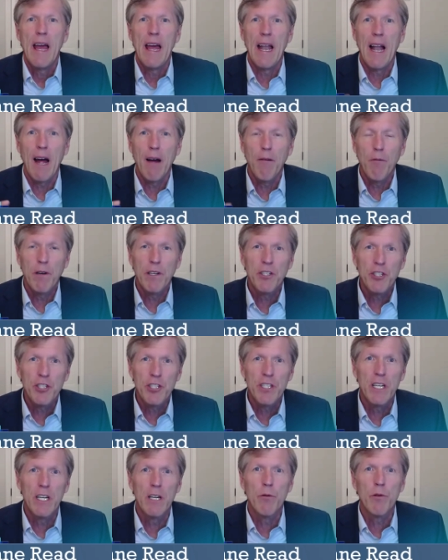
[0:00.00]
and I want to
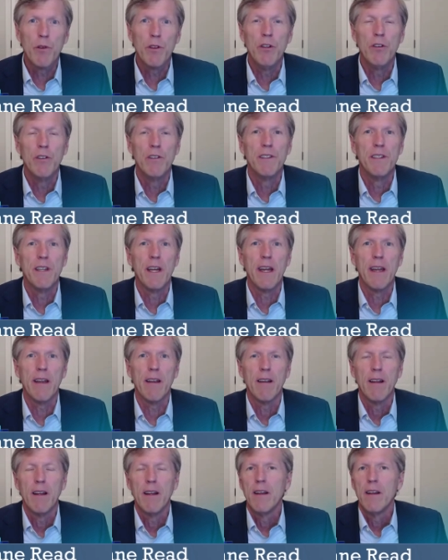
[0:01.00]
share with you
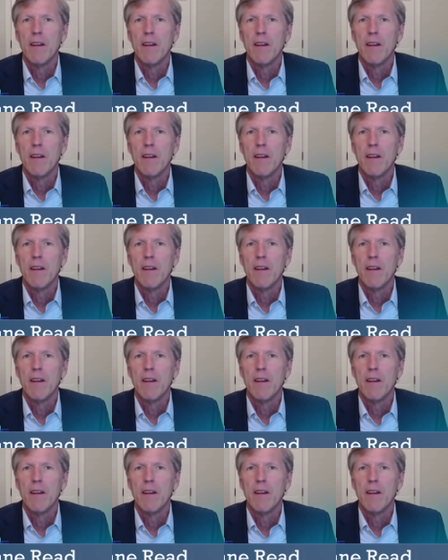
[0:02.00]
today